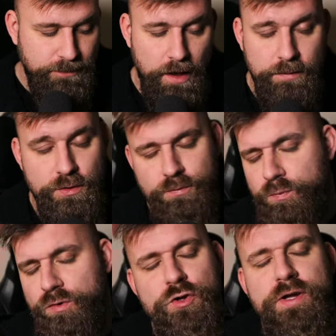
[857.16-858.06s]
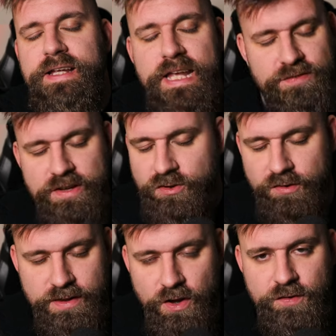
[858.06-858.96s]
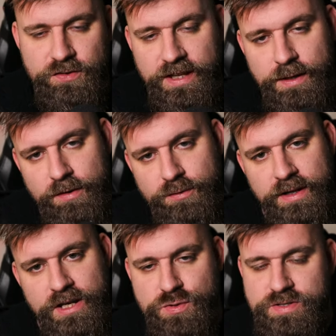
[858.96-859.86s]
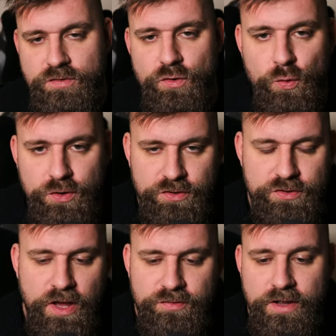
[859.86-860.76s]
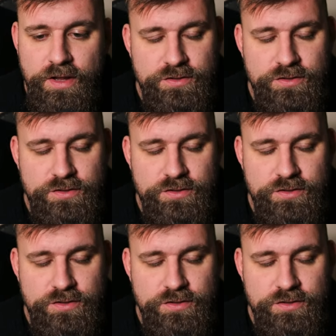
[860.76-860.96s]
You can give it, the officer keyword, so it can issue itself orders and stuff.